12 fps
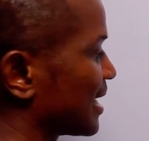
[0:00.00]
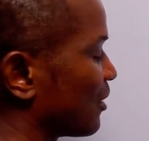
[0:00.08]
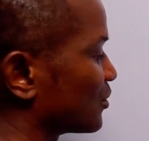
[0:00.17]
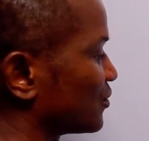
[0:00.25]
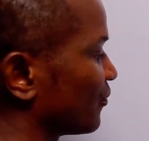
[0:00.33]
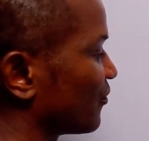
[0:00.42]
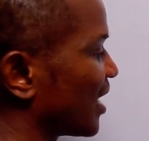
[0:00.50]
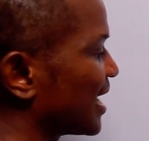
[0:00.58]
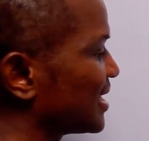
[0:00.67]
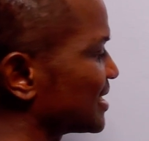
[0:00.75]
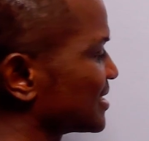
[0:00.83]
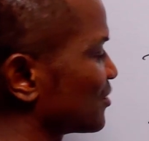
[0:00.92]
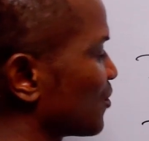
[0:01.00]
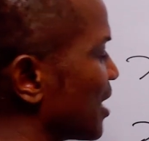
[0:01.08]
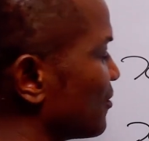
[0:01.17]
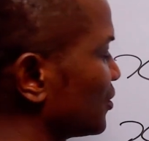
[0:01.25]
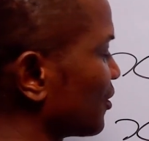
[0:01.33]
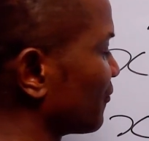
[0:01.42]
Now, to find the
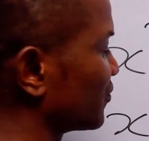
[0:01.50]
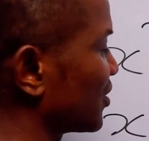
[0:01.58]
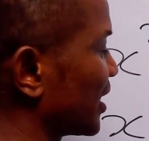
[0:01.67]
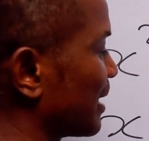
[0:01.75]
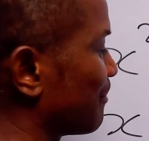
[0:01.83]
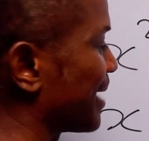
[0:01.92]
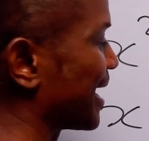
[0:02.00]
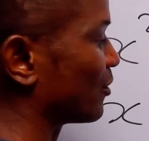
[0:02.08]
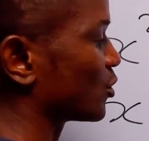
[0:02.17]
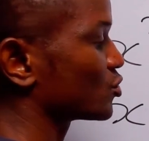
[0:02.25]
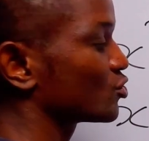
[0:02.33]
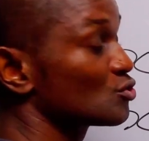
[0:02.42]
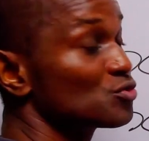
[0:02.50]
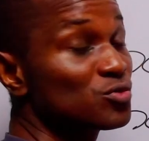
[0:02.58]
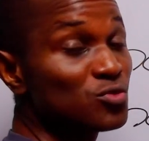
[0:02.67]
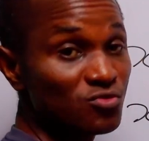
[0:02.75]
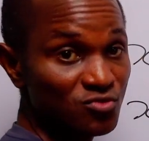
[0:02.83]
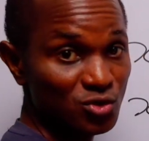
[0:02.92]
square root of three minus
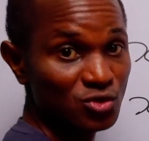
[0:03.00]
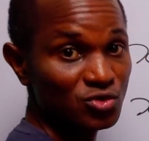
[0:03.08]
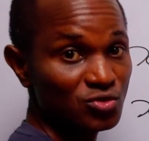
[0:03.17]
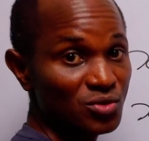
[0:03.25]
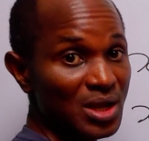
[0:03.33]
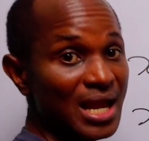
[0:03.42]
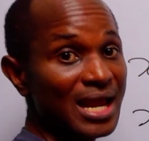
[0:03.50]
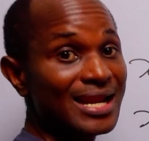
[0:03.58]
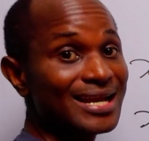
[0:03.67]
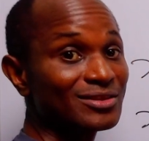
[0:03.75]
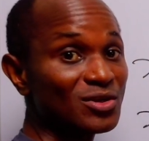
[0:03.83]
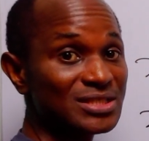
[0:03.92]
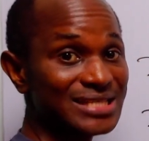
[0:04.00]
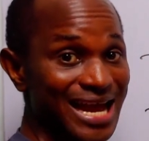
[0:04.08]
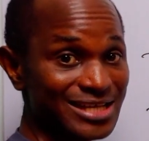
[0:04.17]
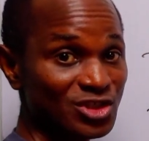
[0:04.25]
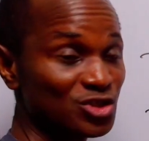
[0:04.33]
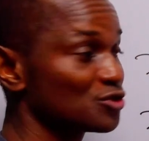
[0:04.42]
two root two, let us
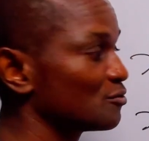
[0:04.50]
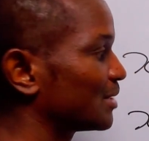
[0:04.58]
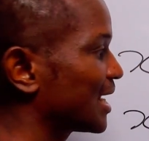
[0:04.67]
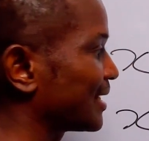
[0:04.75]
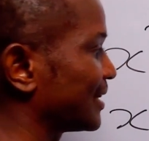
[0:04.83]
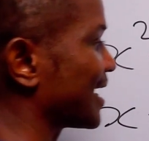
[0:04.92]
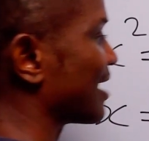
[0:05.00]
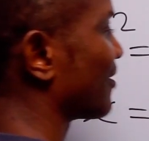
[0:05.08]
assume that